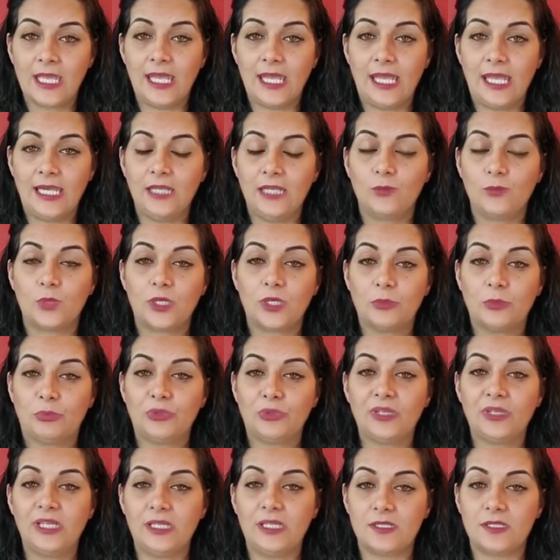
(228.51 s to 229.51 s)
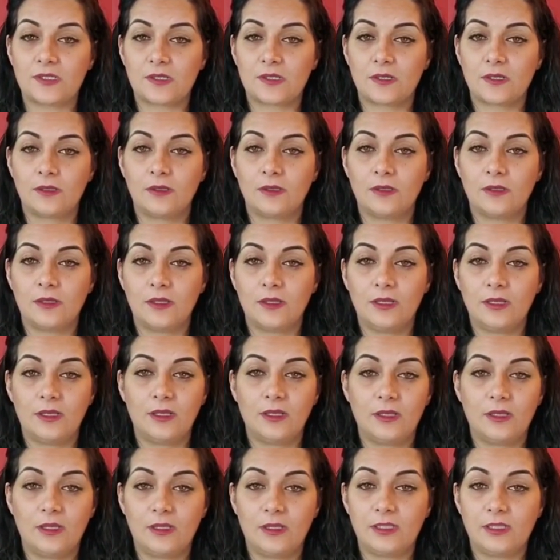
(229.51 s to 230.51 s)
Anyone, please,
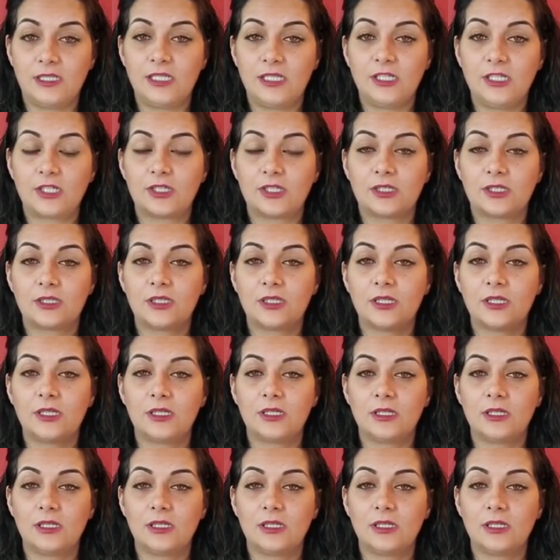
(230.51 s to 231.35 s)
dear